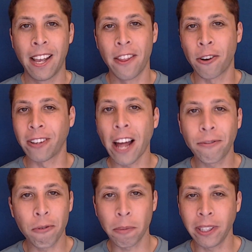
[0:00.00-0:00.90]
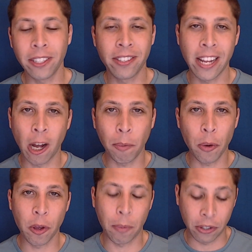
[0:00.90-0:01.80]
There are a lot of formulas that help you
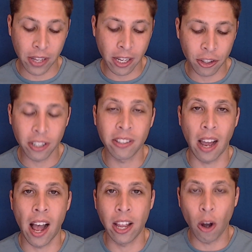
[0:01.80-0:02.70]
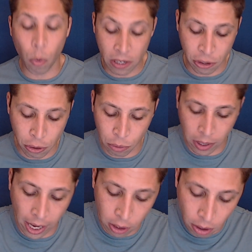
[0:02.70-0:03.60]
with percentages. I always use
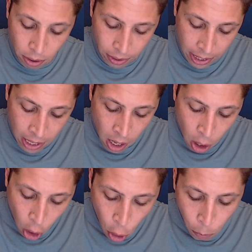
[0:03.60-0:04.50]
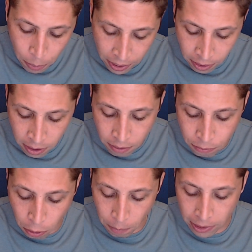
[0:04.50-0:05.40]
what I call the open
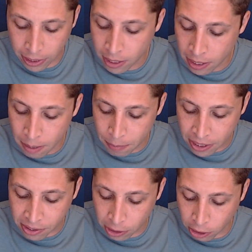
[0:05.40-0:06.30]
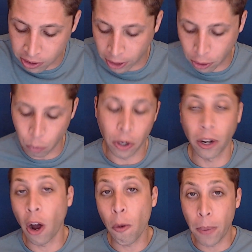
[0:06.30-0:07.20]
formula, because it looks like the word
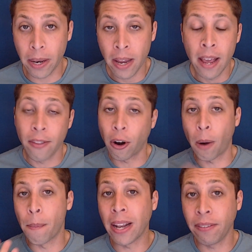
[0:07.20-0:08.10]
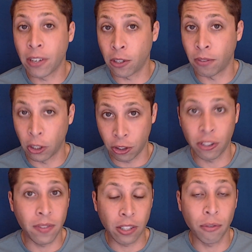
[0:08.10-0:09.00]
open. There are many ver versions
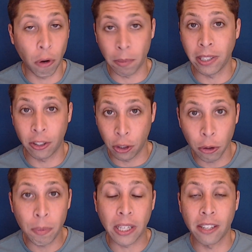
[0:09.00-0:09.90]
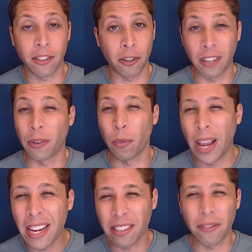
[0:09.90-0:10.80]
of this formula too because there are different
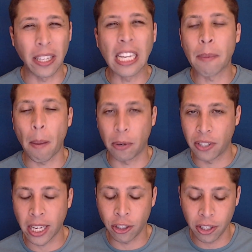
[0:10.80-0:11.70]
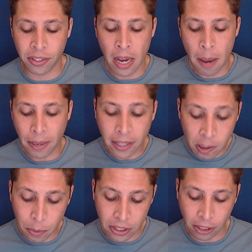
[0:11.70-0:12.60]
ways of thinking about percentages. But in this
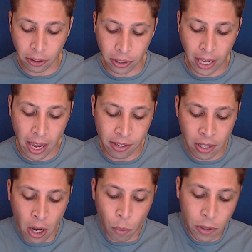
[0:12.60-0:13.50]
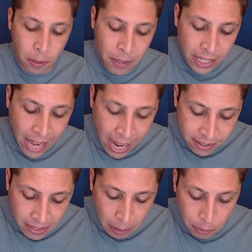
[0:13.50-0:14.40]
particular case, we are being
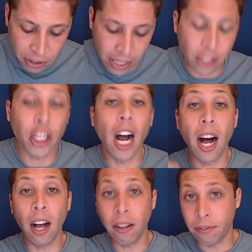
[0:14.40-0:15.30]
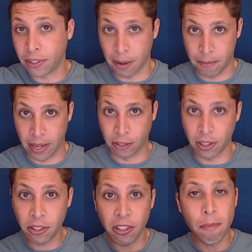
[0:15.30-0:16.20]
asked to take a percentage of something. So
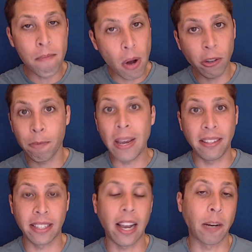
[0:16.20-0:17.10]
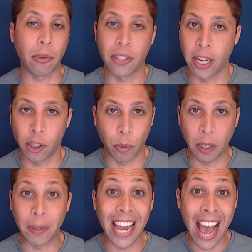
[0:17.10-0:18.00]
this is the most basic kind of percentage we
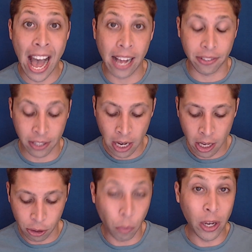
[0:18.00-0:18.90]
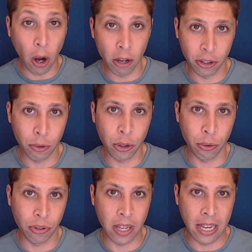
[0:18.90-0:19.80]
could be asked. So we also
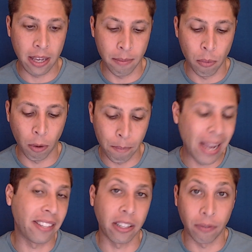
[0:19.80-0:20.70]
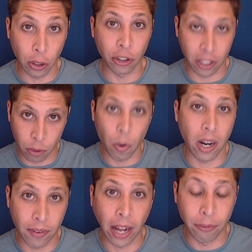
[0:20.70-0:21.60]
use the more basic version, the one
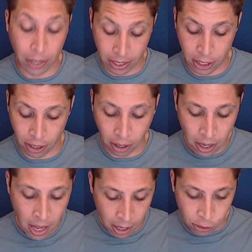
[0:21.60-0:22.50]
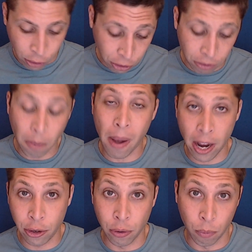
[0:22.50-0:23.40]
I've kind of written here. So just to
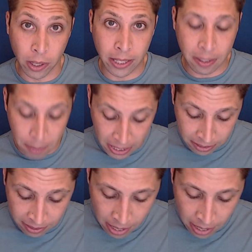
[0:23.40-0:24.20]
remind you of what this means,